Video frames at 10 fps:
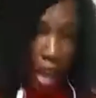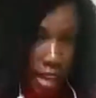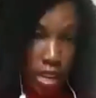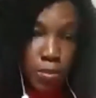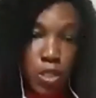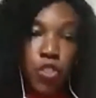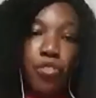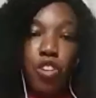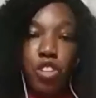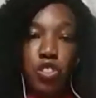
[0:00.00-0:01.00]
and I'm still
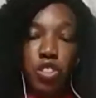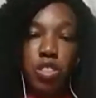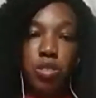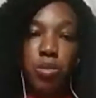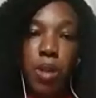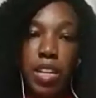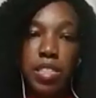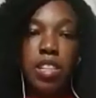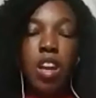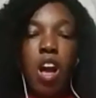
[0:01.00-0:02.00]
functioning, right?
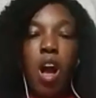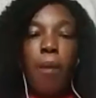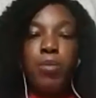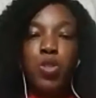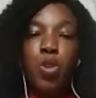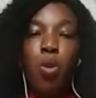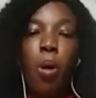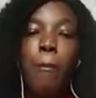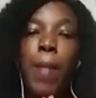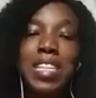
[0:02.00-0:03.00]
So
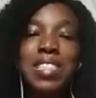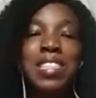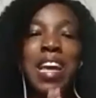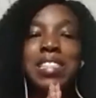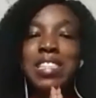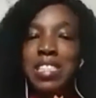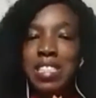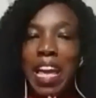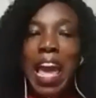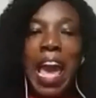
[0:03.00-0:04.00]
mindset
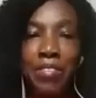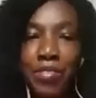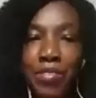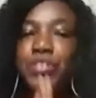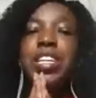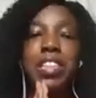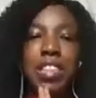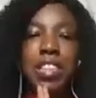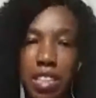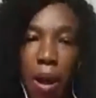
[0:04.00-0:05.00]
is
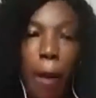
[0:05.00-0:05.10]
everything.